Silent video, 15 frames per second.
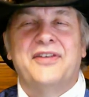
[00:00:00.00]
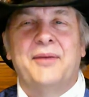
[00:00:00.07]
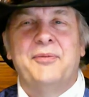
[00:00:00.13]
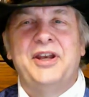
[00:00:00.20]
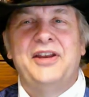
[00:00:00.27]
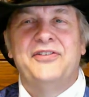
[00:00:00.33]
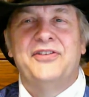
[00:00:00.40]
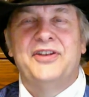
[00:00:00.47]
I
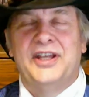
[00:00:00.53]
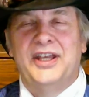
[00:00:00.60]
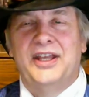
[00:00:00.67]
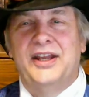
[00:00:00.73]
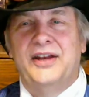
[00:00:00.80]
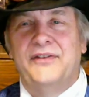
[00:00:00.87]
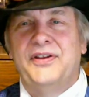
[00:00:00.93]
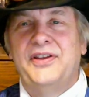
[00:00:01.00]
mean, he's thinking
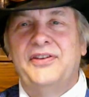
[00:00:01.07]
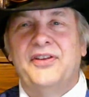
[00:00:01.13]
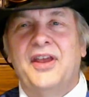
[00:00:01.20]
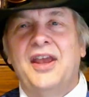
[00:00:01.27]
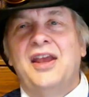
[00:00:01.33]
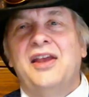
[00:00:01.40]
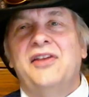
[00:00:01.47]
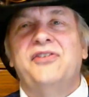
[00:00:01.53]
that if he
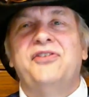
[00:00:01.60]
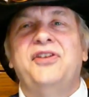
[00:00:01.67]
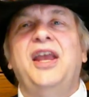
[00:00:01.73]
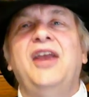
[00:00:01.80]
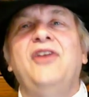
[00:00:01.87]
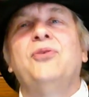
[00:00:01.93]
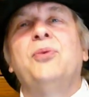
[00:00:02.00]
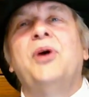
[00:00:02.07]

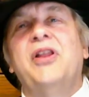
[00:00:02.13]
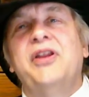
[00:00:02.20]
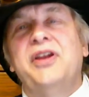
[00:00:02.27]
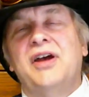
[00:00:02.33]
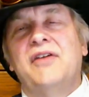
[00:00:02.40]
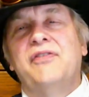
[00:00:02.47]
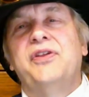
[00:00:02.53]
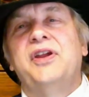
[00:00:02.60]
sings well
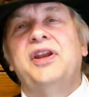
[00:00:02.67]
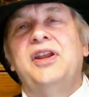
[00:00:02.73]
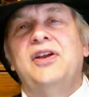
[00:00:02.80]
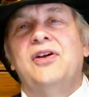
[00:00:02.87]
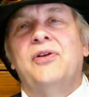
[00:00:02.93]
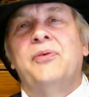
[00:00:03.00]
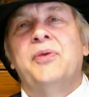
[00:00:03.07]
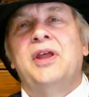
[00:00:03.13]
enough that
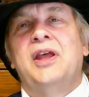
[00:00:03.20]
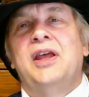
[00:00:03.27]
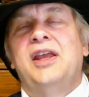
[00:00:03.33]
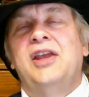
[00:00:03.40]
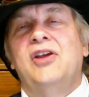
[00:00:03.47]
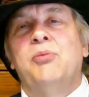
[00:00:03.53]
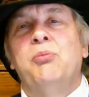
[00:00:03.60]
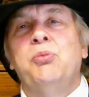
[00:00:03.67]
he'll
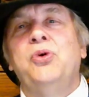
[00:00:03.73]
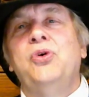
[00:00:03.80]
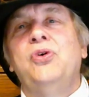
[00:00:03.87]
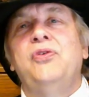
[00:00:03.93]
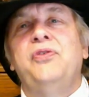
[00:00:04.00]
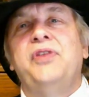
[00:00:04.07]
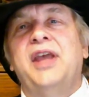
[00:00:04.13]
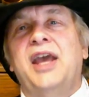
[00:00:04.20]
he'll
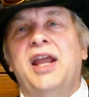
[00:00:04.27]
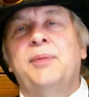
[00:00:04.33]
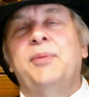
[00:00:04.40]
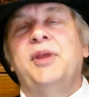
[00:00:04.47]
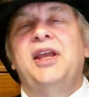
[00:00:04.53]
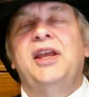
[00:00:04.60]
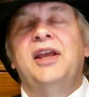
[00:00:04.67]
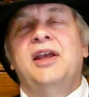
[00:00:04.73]
move the
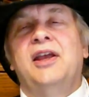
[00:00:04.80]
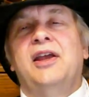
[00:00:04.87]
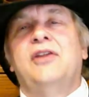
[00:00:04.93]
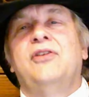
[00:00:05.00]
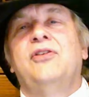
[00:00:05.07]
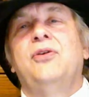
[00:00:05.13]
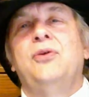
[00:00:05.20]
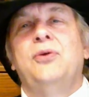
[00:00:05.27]
enemy
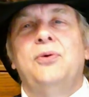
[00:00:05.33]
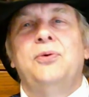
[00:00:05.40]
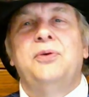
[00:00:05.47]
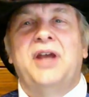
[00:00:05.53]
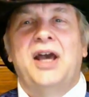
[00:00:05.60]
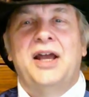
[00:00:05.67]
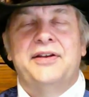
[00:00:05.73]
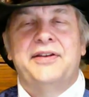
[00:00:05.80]
to
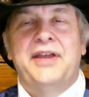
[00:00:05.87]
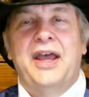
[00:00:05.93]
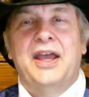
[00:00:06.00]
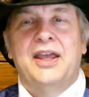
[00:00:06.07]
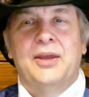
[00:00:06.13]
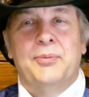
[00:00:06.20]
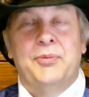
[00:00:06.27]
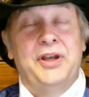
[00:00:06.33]
not
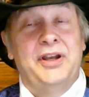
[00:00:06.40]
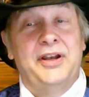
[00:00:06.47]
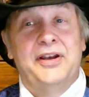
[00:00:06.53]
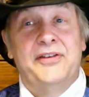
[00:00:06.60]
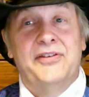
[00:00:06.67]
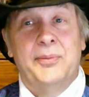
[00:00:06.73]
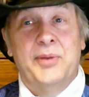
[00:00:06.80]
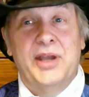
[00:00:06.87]
attack him, and
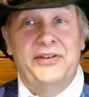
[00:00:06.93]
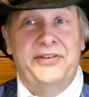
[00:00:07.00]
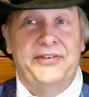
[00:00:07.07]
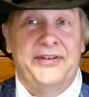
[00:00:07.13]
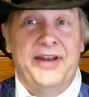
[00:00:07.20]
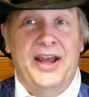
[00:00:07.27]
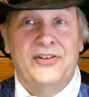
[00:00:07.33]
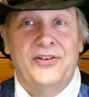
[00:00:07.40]
in some
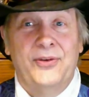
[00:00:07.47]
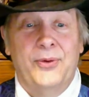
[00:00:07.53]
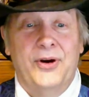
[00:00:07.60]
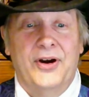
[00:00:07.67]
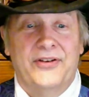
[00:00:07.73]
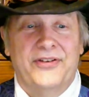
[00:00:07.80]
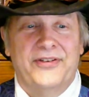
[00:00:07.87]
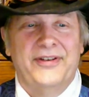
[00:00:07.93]
cases it actually
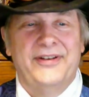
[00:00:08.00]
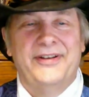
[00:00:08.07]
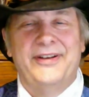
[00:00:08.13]
works